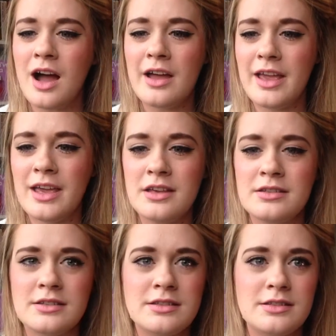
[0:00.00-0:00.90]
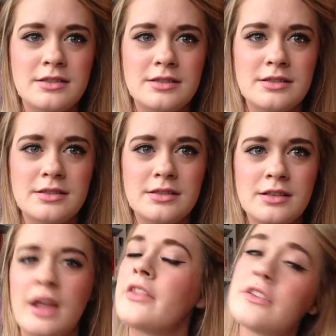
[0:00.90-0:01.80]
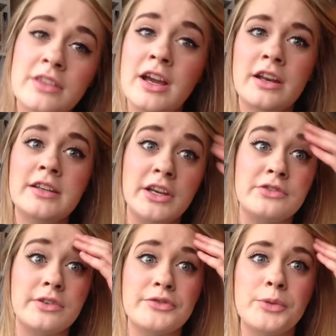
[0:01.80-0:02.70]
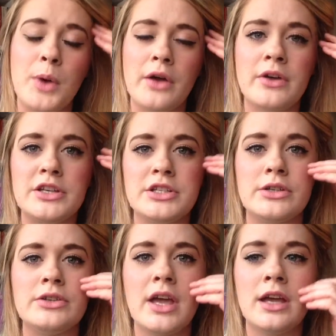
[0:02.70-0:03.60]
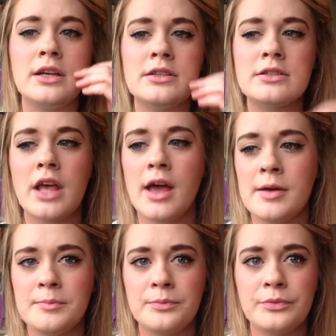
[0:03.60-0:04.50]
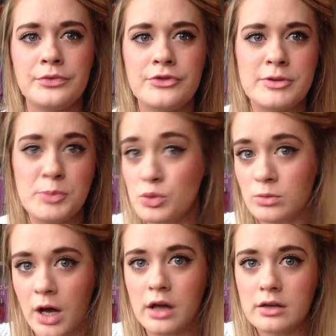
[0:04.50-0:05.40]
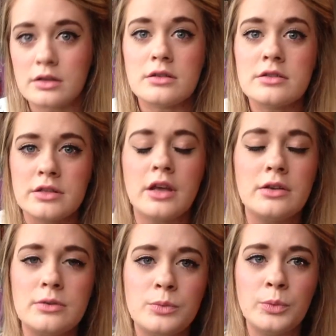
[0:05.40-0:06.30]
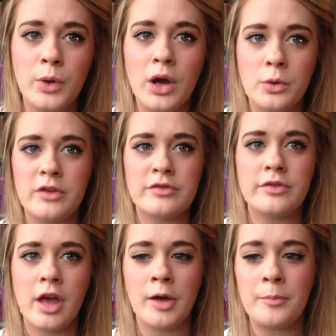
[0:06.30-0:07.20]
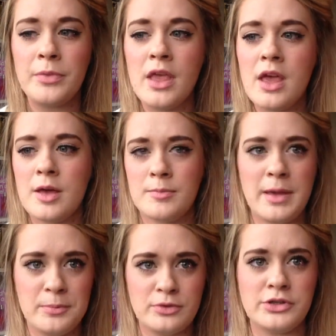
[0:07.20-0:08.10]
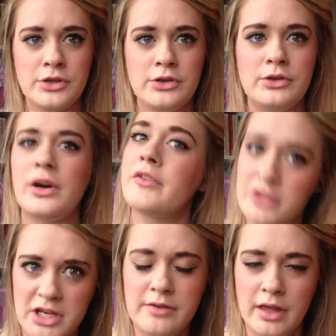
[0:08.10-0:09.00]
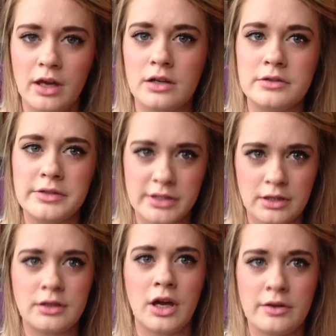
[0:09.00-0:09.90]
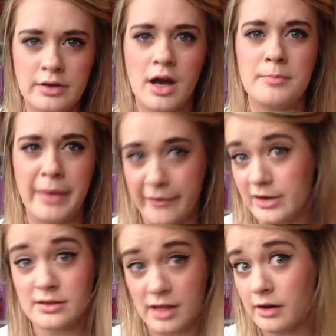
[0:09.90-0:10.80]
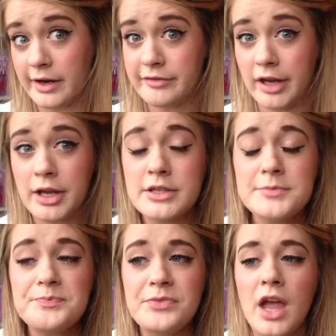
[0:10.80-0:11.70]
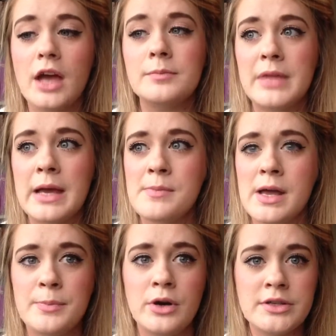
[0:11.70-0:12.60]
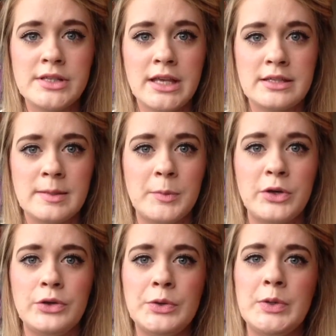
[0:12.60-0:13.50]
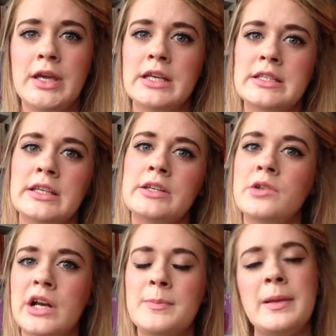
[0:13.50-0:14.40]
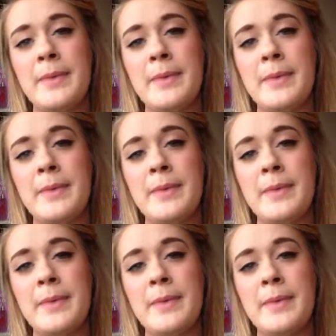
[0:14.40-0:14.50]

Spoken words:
He's, like, the kind of nature of the work that I do is support work. so work with people to kind of achieve their goals and overcome barriers, that kind of thing. And my boss is someone who is incredibly